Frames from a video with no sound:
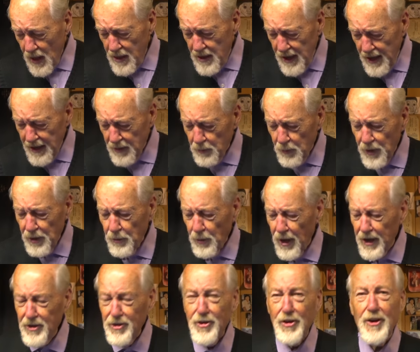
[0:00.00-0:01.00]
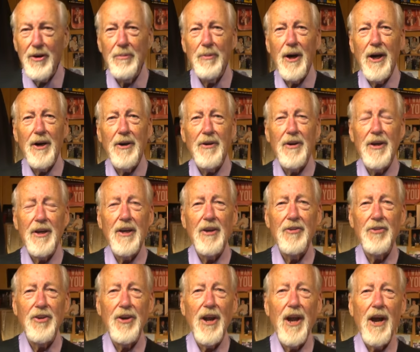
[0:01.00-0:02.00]
And we wasted about, I
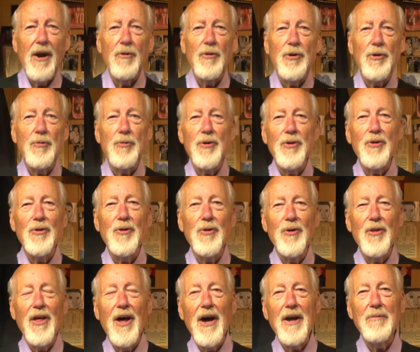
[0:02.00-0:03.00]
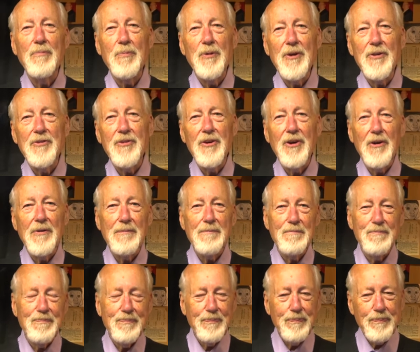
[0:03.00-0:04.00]
guess, an hour with all that, but um,
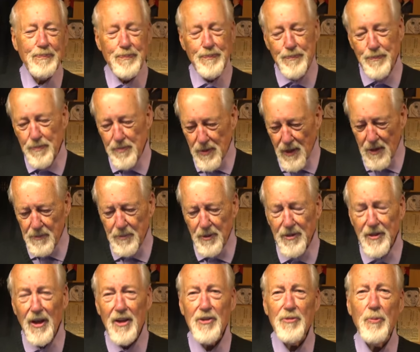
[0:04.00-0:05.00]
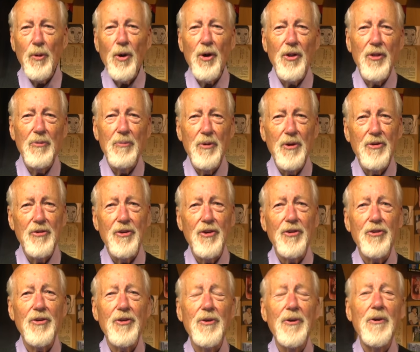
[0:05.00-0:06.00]
but that's part of the
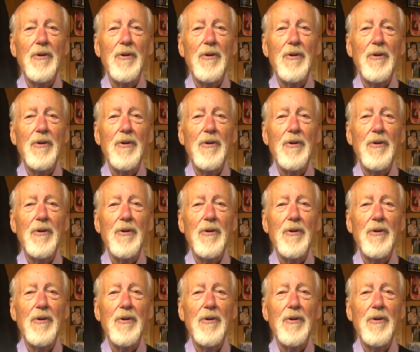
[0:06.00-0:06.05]
business.